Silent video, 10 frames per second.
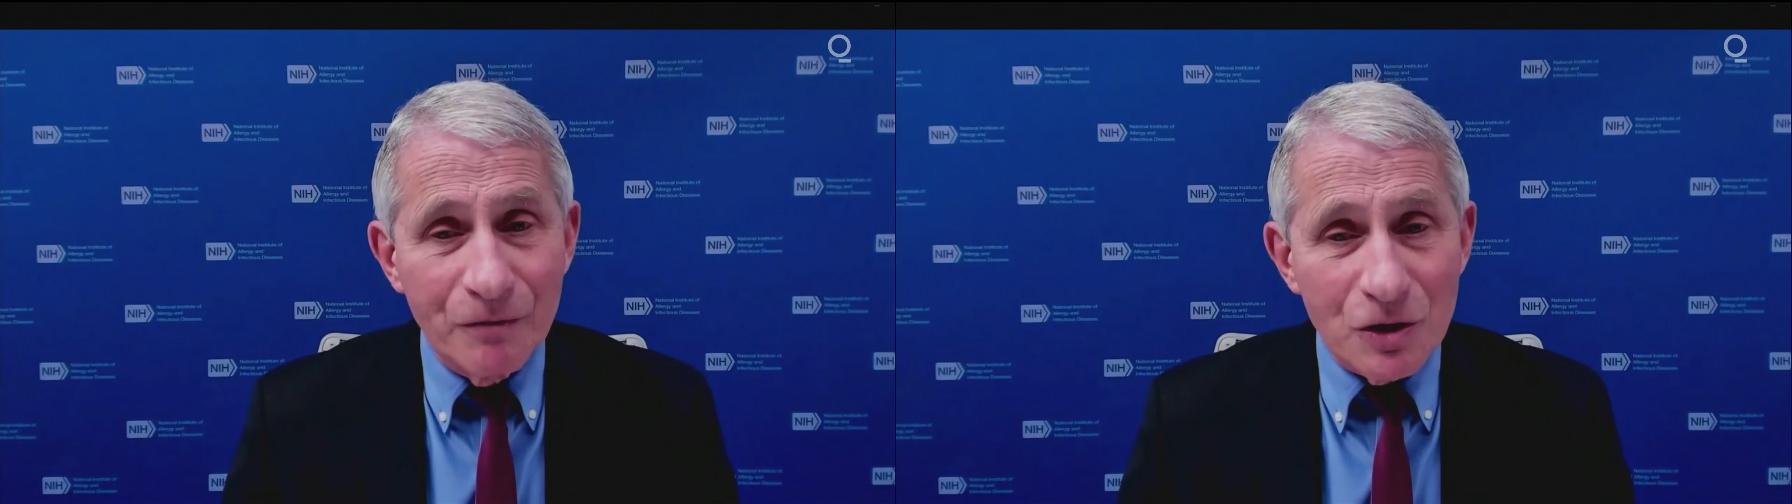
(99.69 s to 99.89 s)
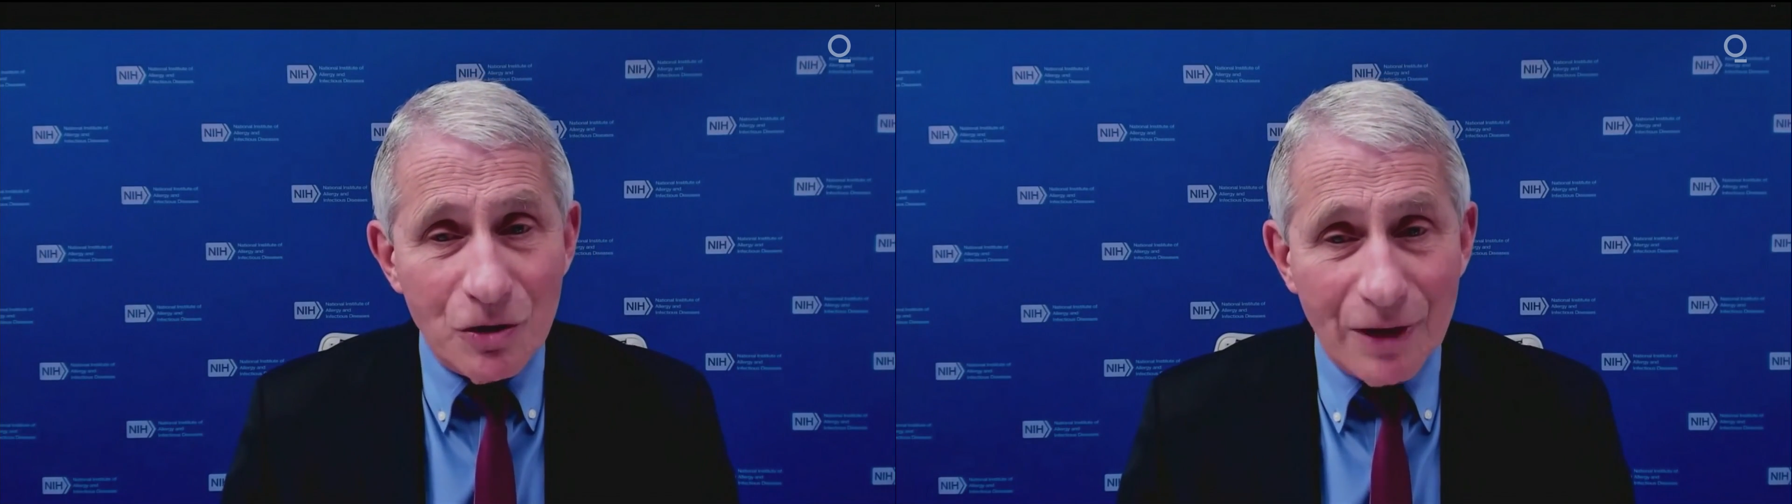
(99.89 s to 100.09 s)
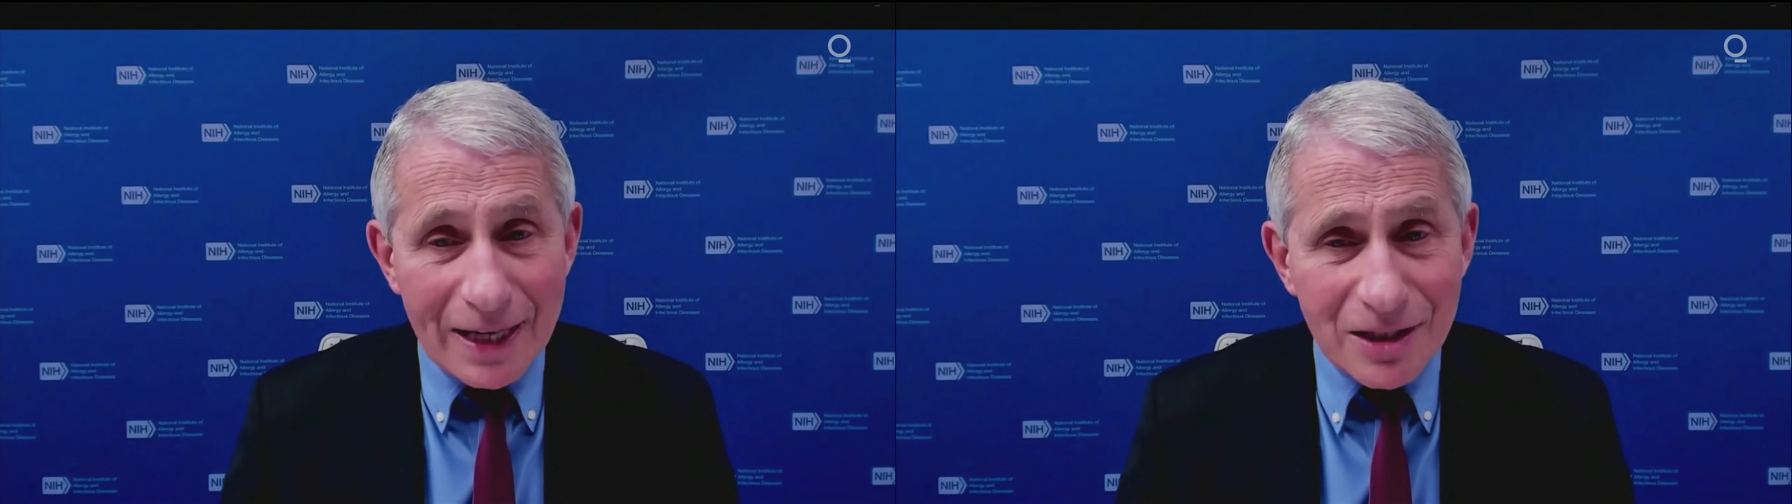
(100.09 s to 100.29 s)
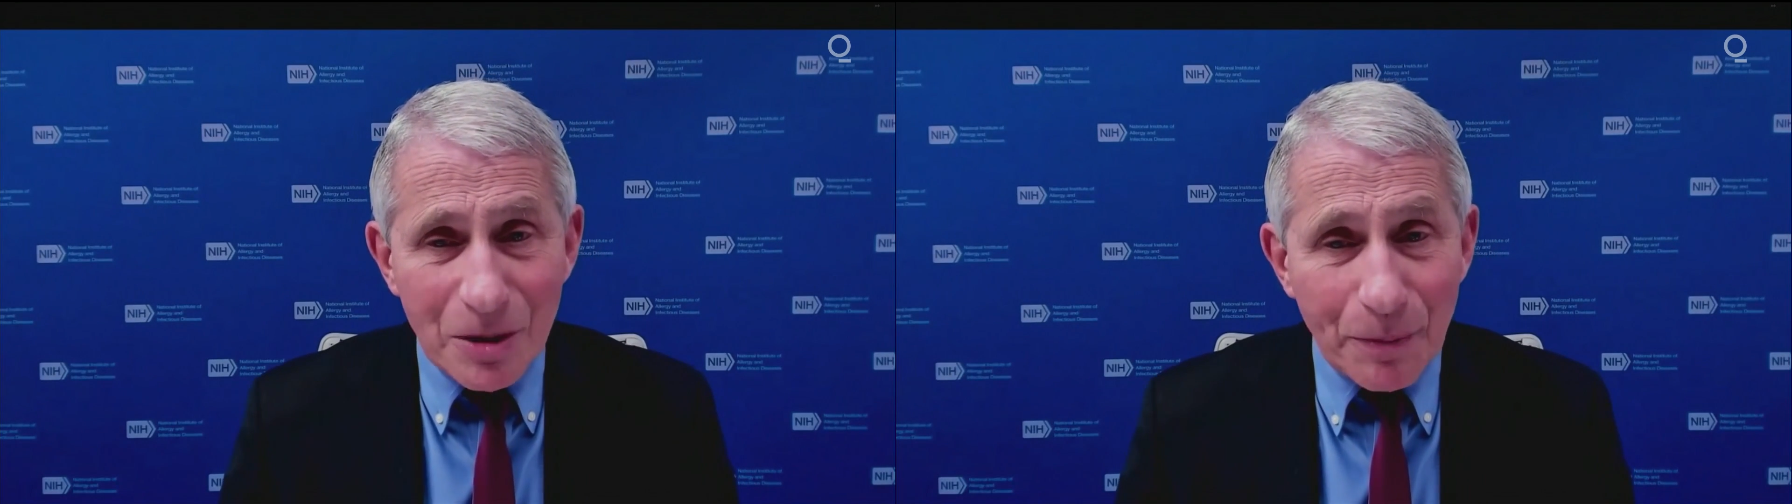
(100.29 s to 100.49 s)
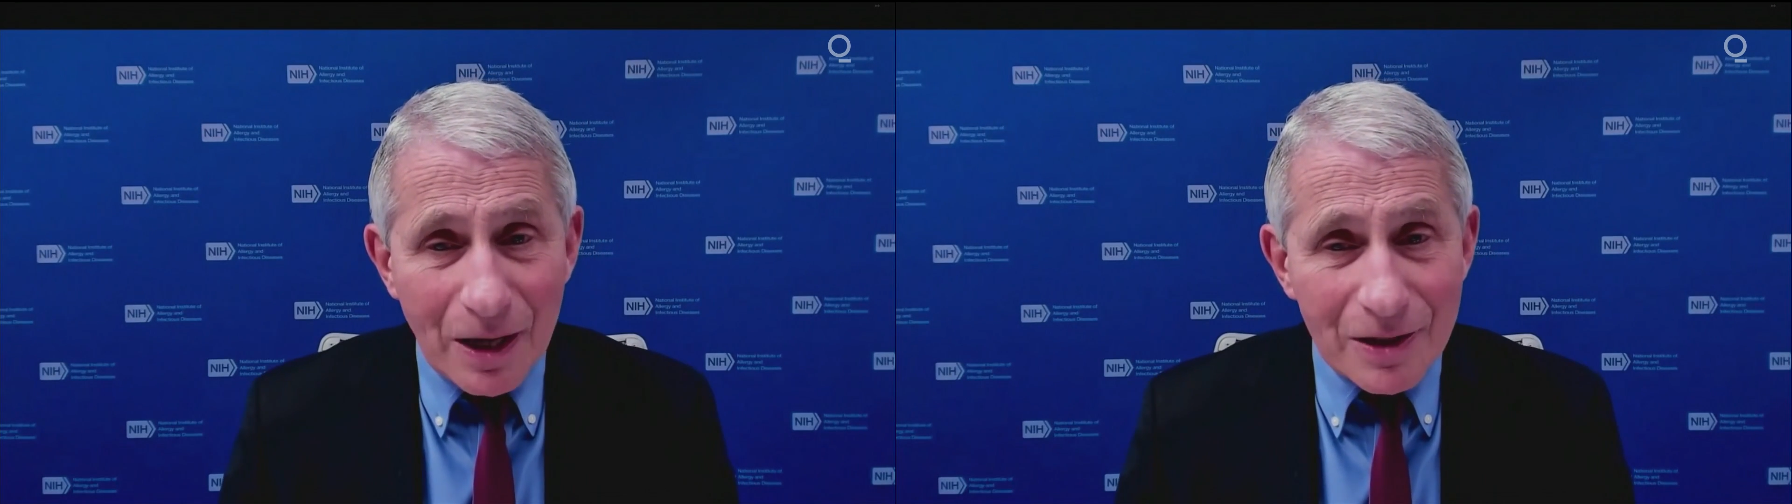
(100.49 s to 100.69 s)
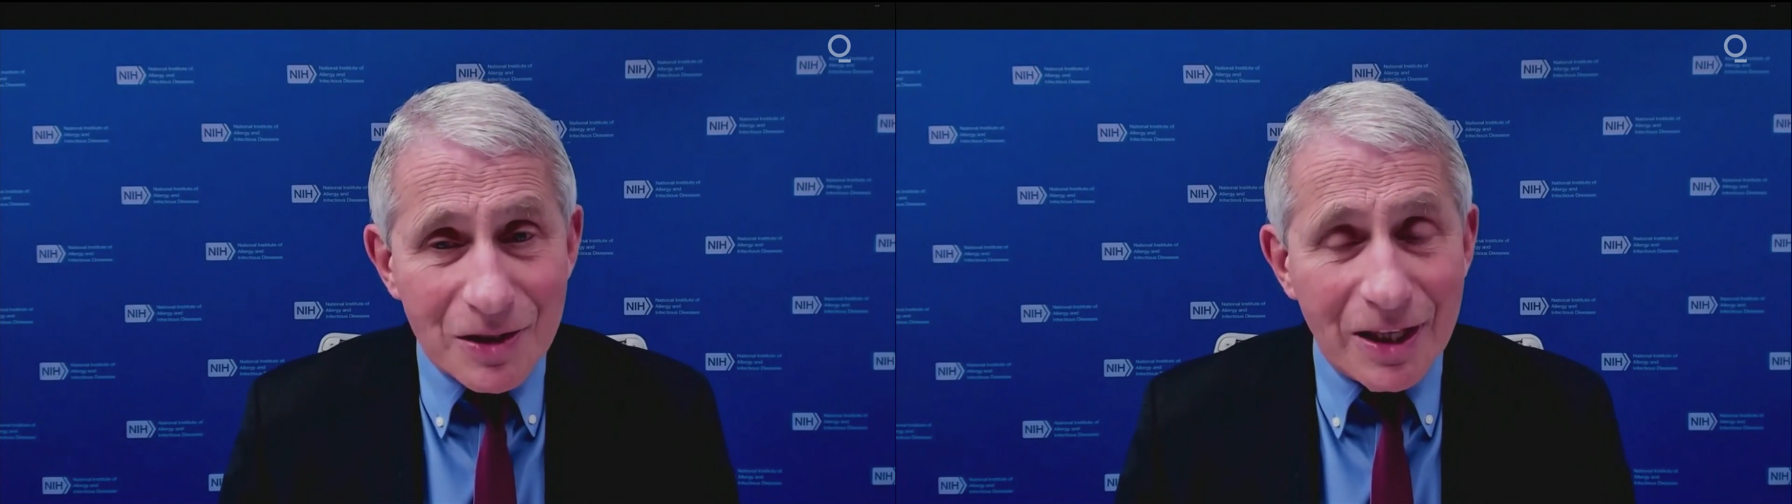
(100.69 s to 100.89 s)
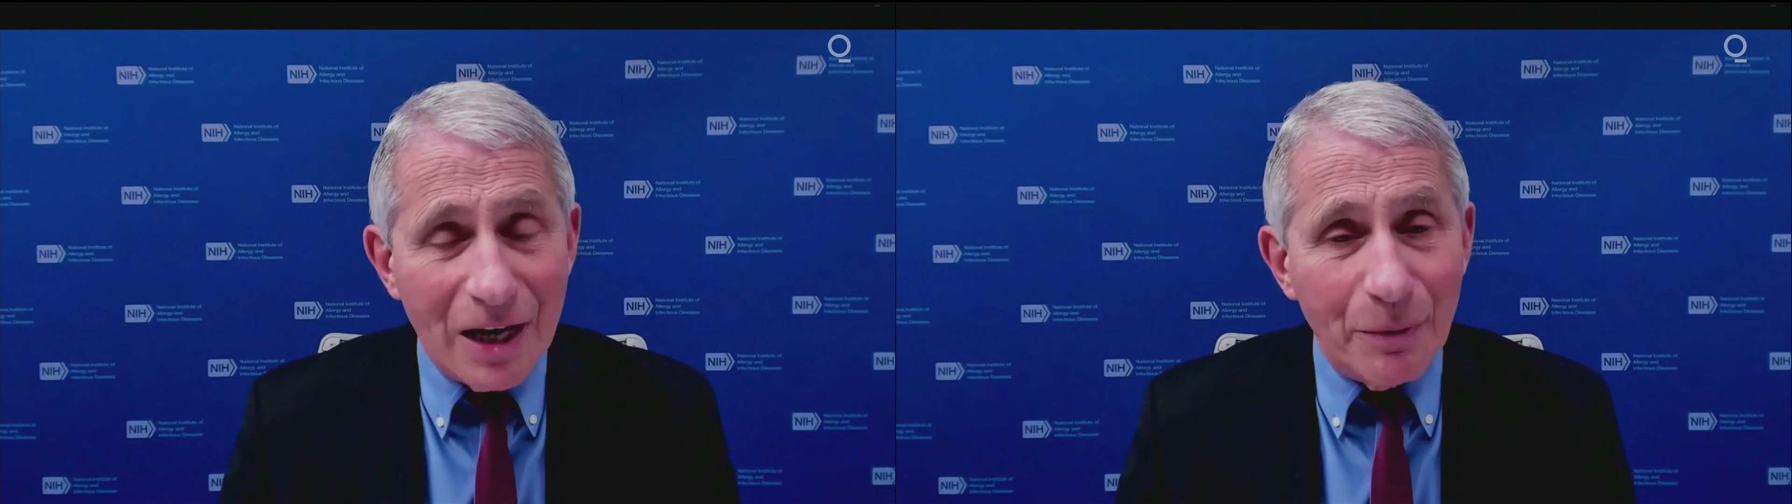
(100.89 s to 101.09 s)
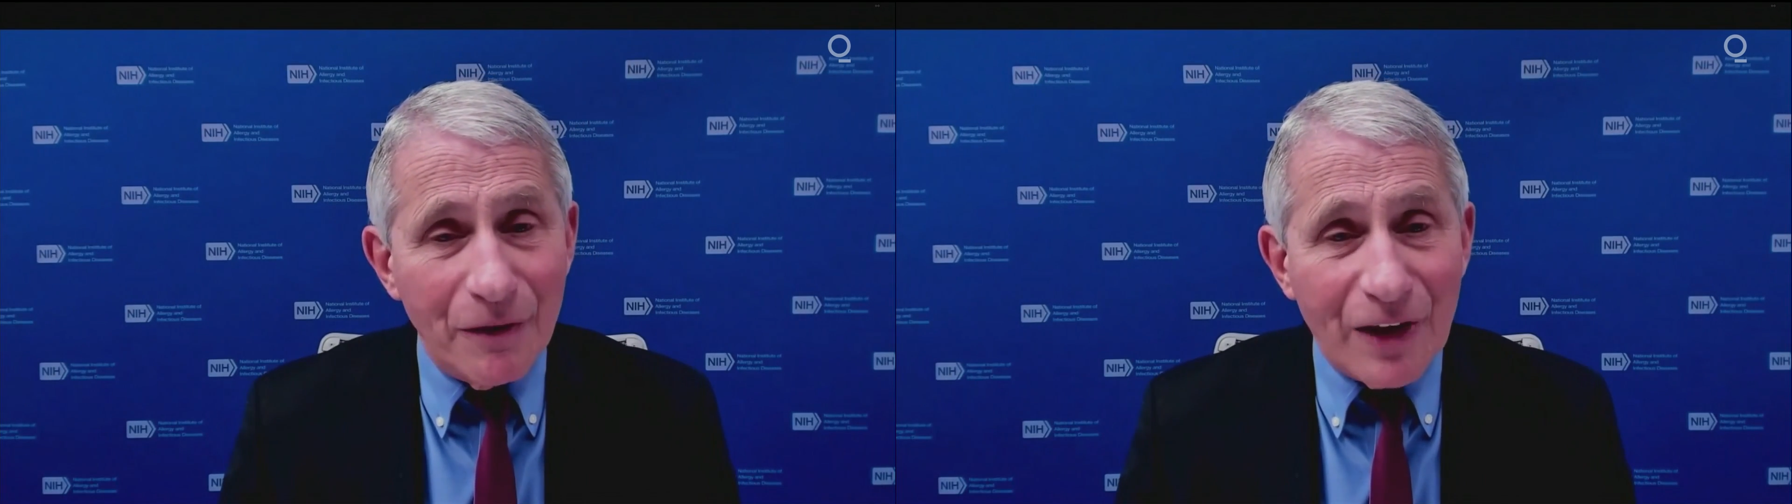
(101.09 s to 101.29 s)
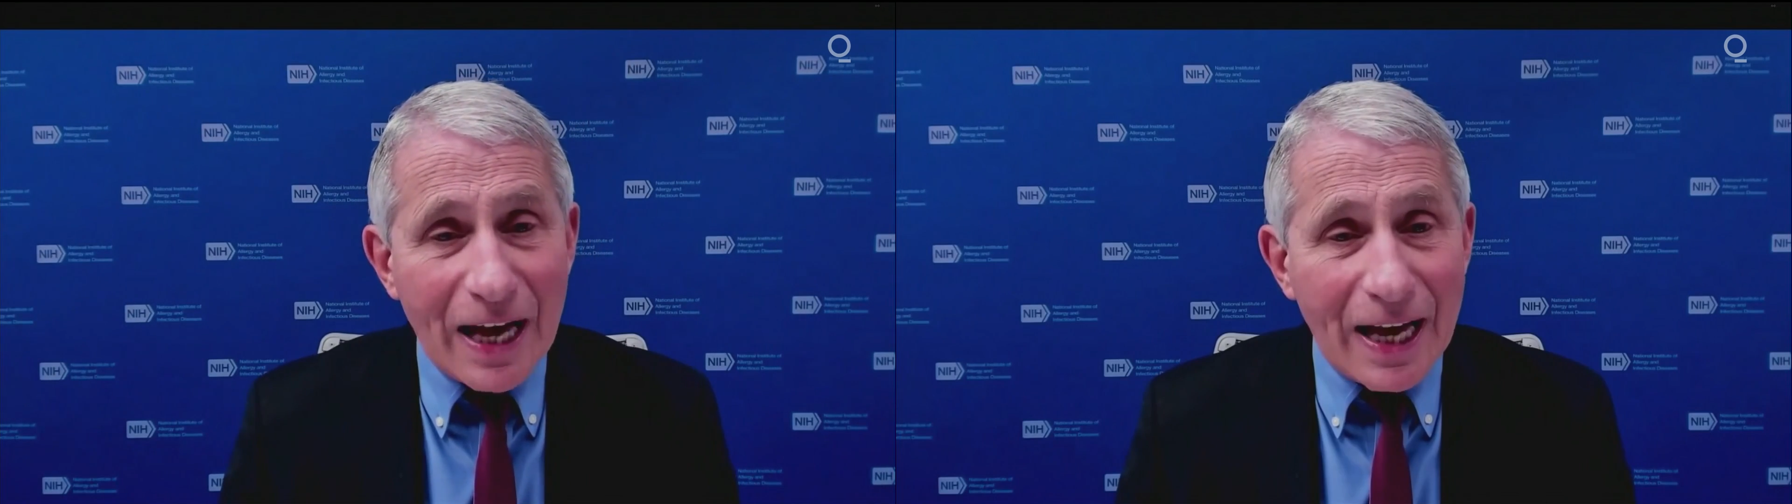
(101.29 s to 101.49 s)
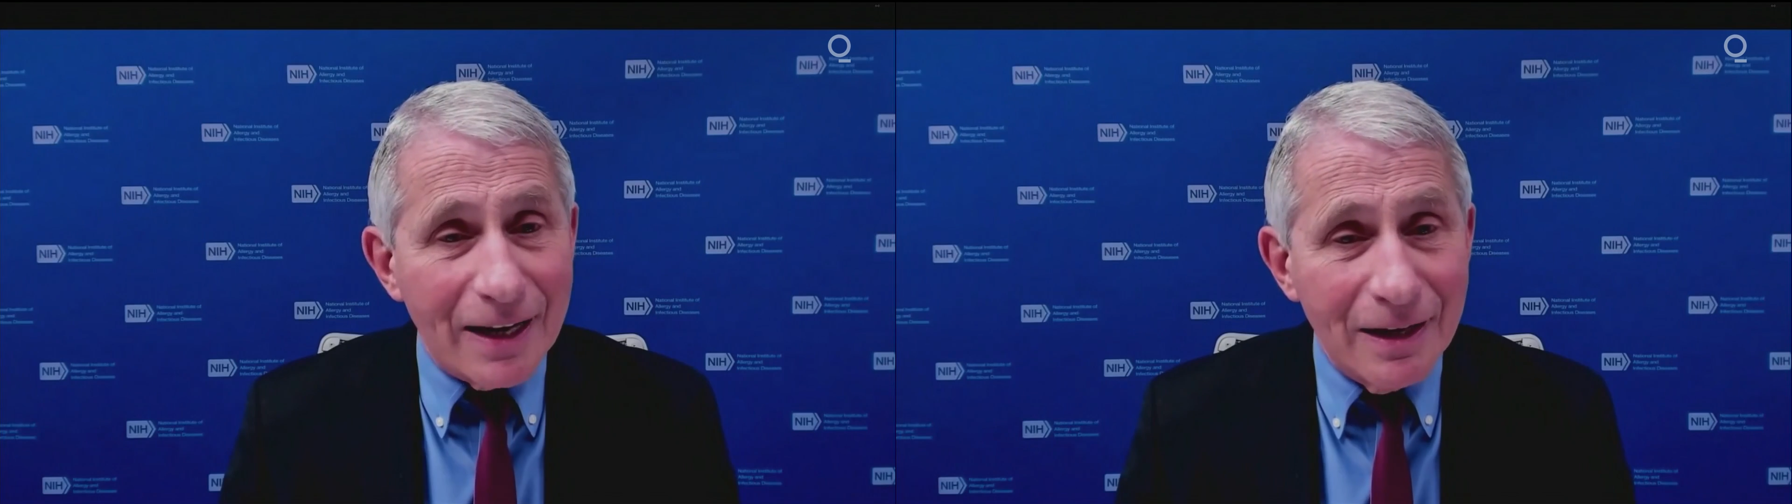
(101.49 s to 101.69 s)
So that's the policy that we've
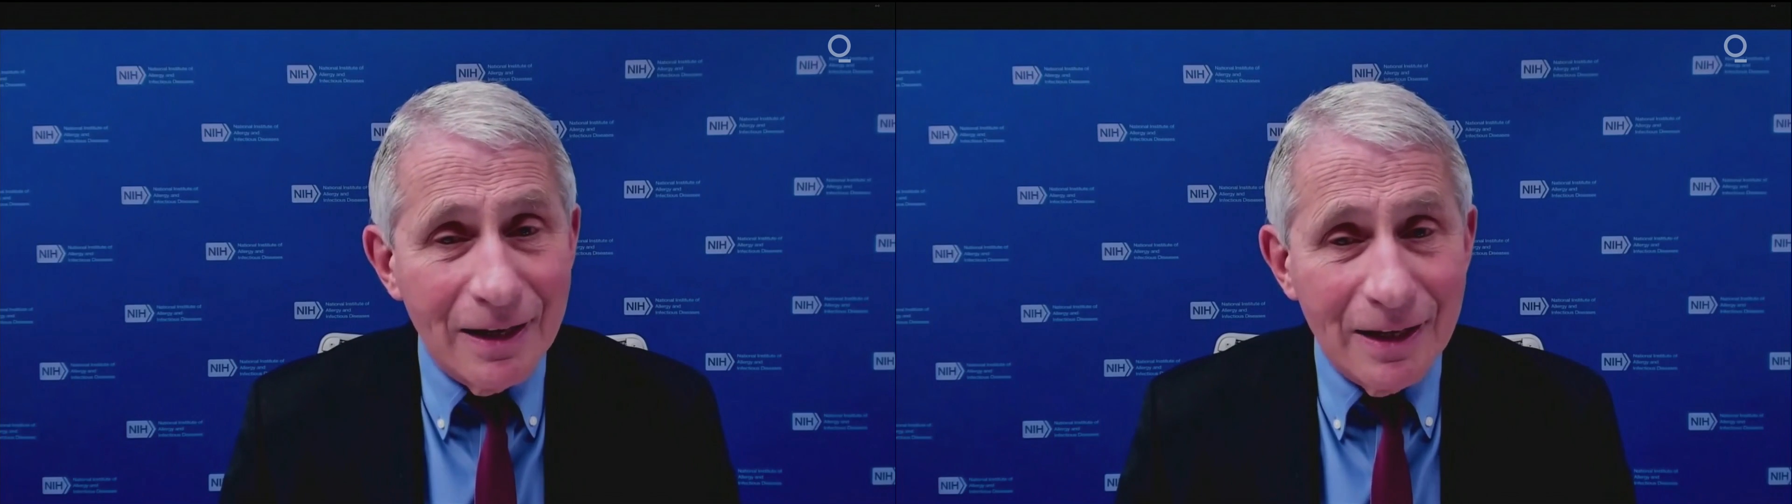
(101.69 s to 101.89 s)
had,